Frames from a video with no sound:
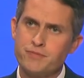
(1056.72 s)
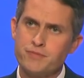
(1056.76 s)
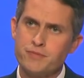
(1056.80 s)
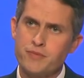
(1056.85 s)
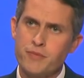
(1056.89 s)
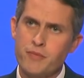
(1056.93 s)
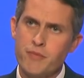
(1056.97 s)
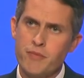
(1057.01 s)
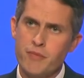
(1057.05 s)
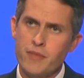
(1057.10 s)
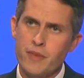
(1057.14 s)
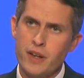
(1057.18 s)

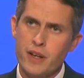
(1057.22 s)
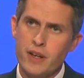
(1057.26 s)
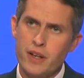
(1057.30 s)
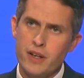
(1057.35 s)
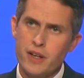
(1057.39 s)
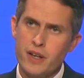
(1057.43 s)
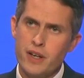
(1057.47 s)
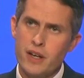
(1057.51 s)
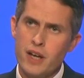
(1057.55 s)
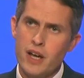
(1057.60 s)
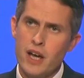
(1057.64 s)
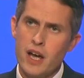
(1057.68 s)

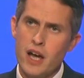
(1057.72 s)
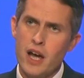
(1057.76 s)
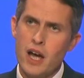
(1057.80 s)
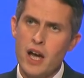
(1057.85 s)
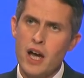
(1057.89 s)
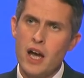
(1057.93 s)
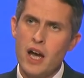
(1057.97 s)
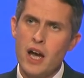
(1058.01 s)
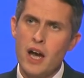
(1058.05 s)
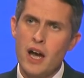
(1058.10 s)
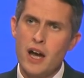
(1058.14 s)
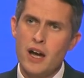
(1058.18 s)

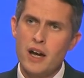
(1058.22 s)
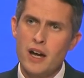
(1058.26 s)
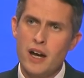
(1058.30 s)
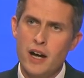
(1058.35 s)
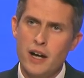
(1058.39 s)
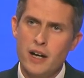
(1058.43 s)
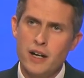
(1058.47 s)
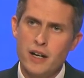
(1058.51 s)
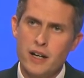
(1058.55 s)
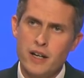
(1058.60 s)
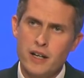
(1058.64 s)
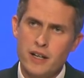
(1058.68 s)

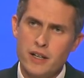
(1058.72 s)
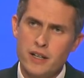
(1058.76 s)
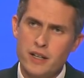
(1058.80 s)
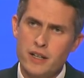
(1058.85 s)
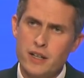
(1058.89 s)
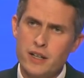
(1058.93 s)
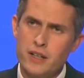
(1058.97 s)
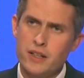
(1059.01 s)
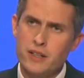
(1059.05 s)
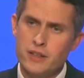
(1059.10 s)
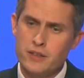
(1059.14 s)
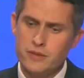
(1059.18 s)

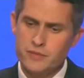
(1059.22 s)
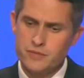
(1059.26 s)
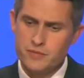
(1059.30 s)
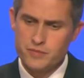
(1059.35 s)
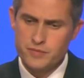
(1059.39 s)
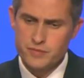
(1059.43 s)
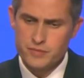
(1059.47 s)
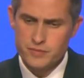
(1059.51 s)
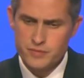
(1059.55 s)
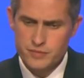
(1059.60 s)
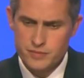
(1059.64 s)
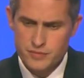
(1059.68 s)

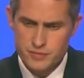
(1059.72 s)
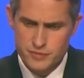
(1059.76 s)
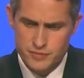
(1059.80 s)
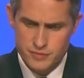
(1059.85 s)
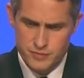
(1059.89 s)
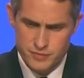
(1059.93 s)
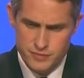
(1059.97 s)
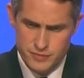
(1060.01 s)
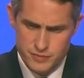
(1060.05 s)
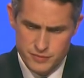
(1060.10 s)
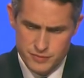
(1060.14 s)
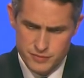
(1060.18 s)

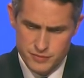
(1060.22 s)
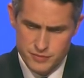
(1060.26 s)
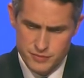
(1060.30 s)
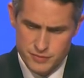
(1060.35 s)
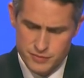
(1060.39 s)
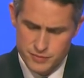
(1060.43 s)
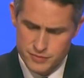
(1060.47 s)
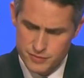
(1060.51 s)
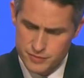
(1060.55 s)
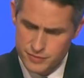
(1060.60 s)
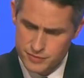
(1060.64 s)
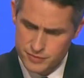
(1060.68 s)

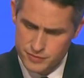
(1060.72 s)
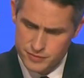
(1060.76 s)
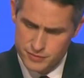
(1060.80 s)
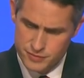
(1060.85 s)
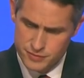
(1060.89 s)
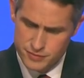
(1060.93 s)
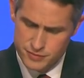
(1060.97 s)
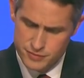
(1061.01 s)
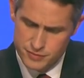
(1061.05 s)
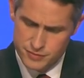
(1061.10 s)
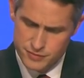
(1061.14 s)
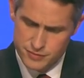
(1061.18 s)

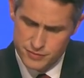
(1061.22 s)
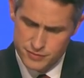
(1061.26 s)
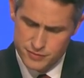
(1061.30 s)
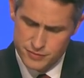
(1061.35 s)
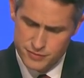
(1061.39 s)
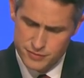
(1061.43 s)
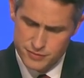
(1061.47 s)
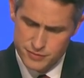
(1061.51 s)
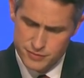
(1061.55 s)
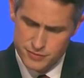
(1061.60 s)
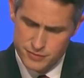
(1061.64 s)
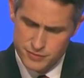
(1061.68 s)

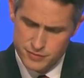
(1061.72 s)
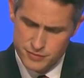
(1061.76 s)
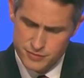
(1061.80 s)
(silence)